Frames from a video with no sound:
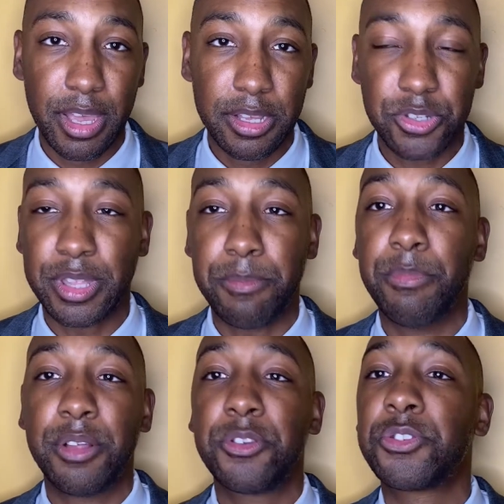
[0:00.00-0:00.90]
So that
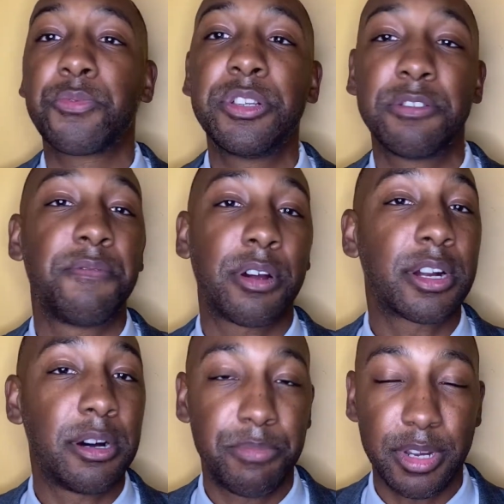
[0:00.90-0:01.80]
Mother Teresa of our
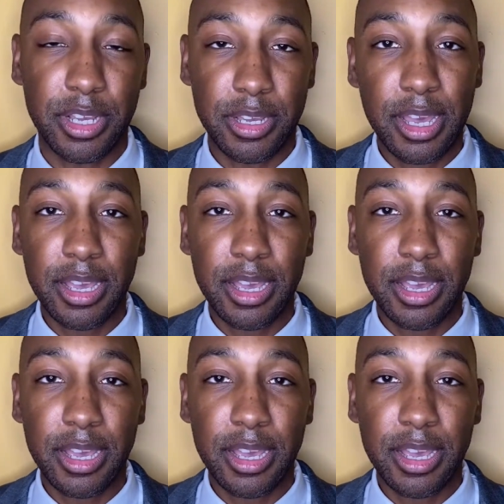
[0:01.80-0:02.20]
company